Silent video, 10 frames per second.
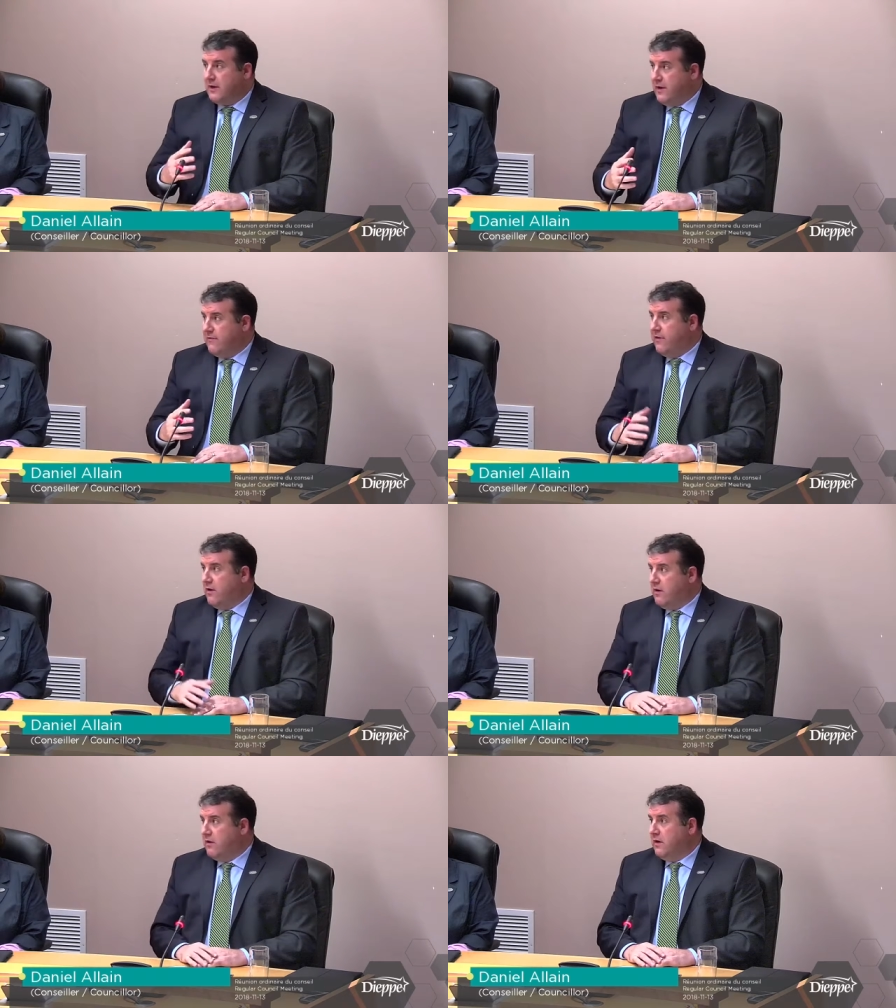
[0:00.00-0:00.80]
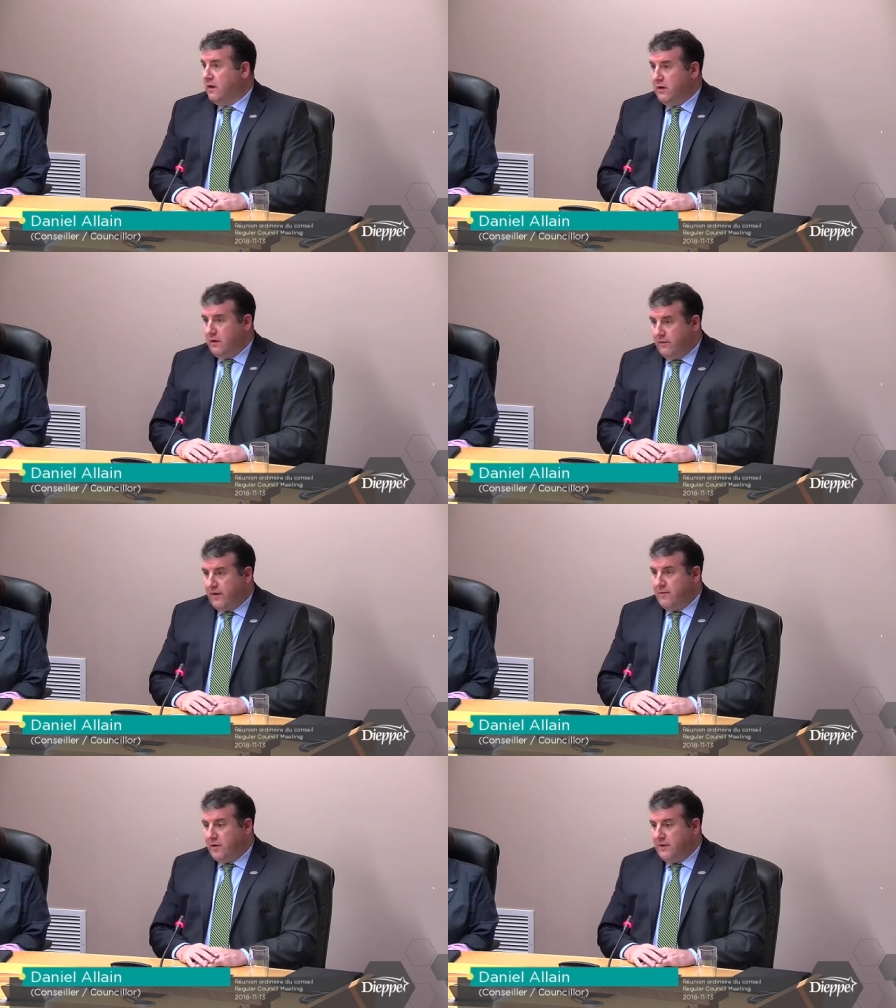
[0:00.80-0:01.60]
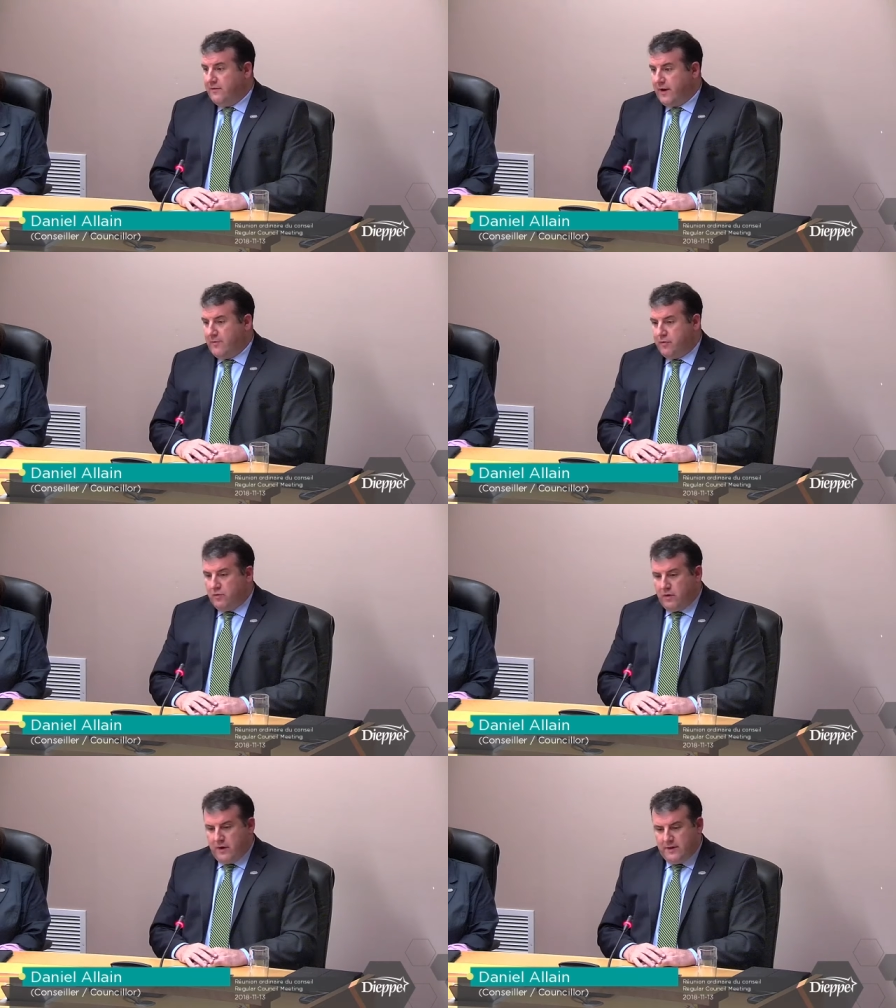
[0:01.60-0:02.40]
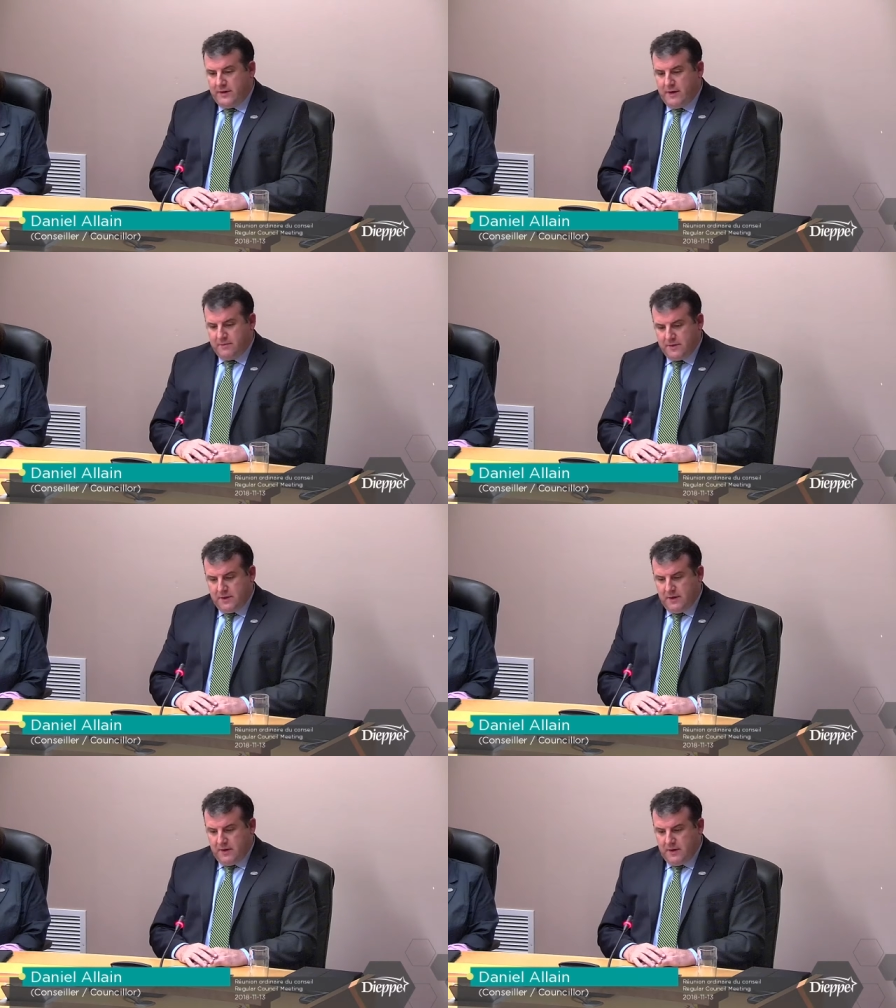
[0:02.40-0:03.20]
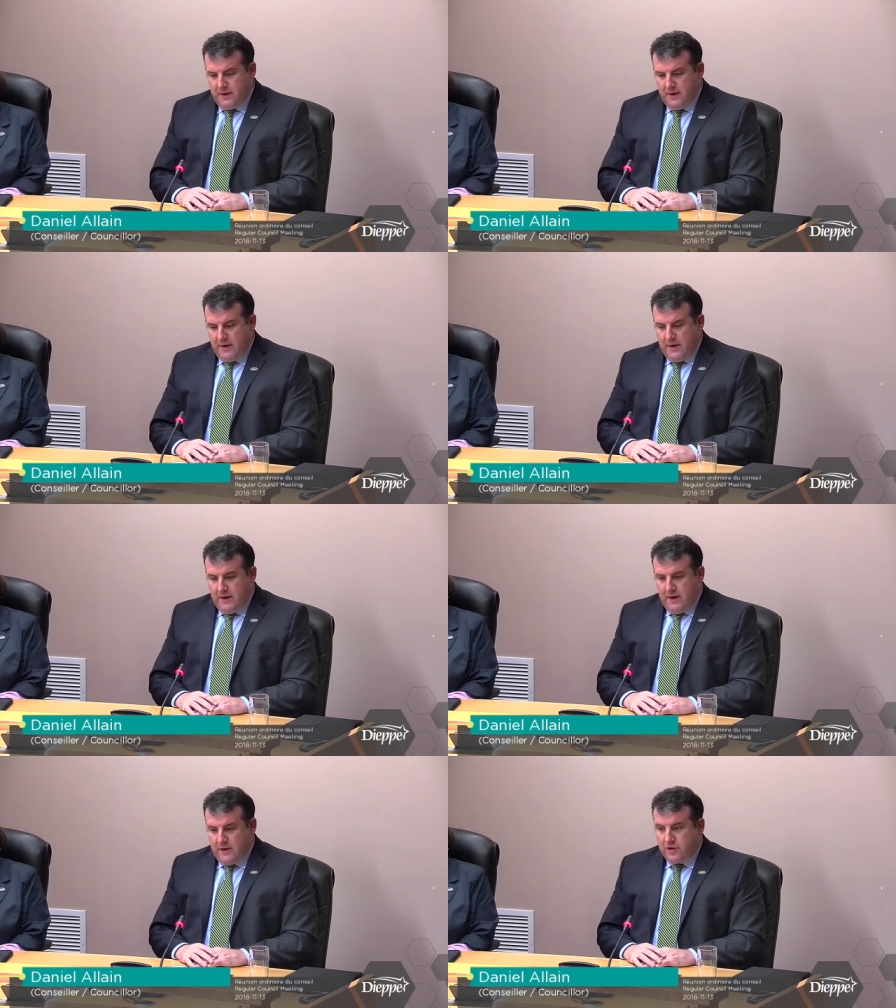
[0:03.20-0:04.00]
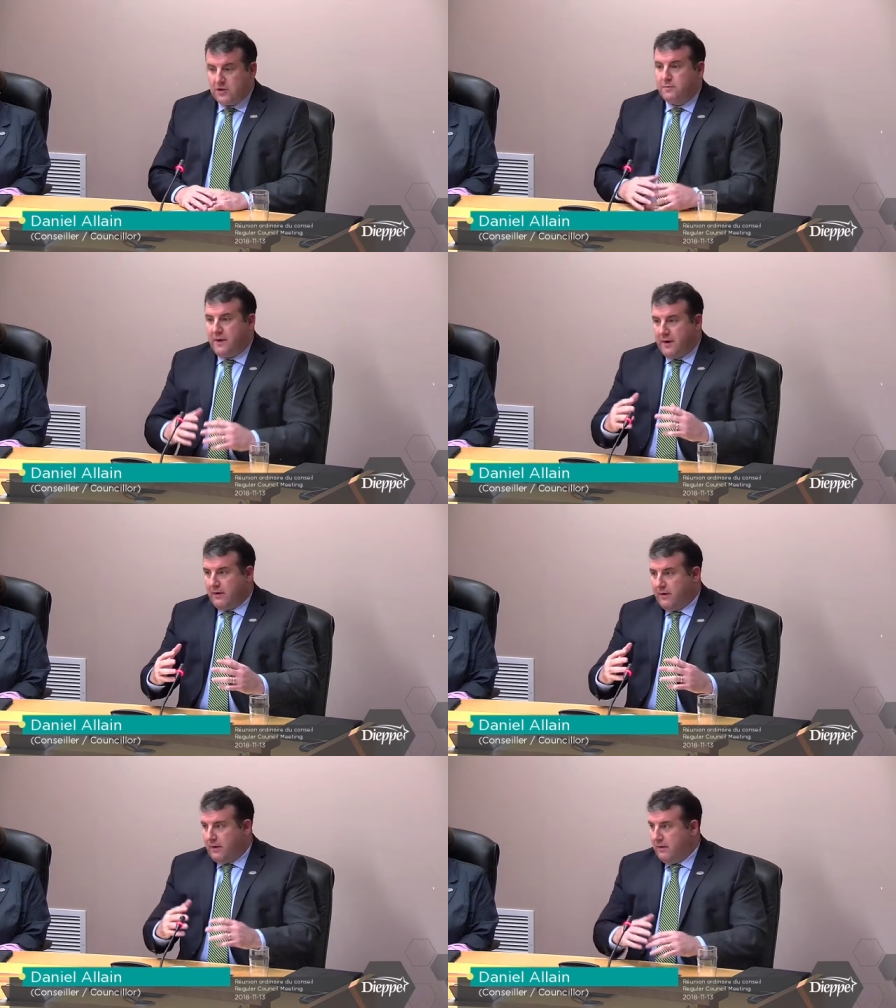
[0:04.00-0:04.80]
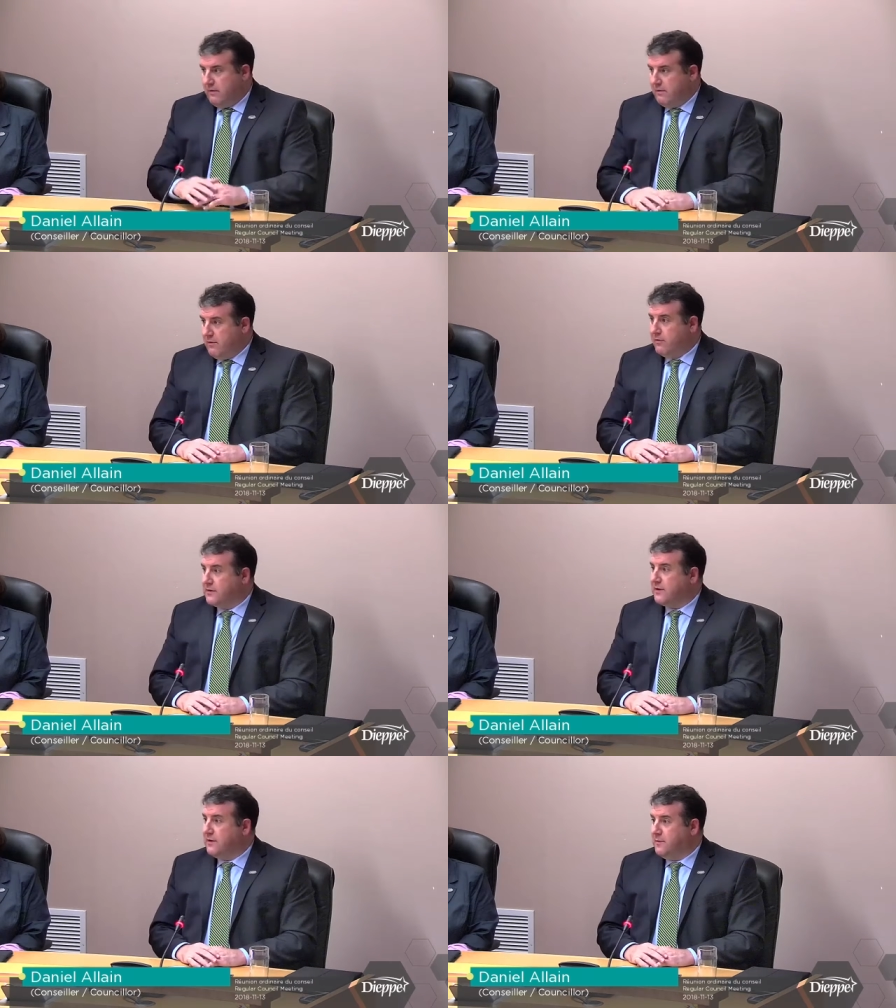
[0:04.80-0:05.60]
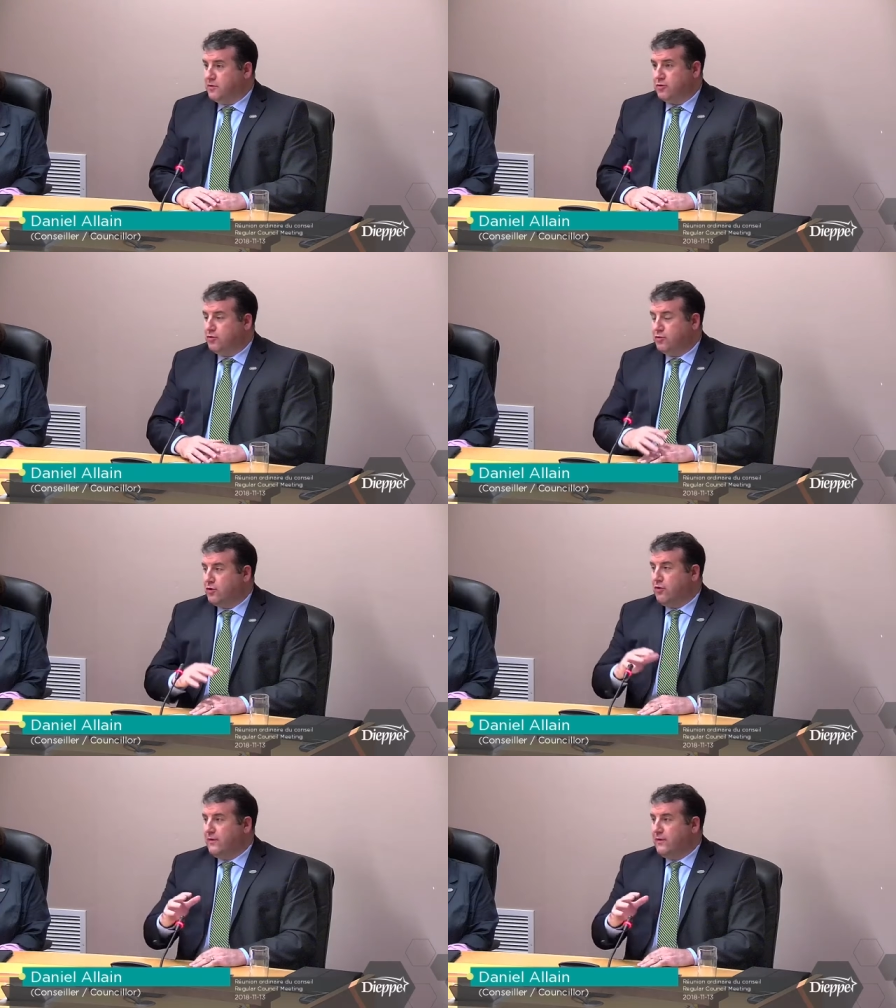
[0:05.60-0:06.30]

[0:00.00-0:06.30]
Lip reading: I say this sincerely, that they worked really hard to deliver things for Dieppe.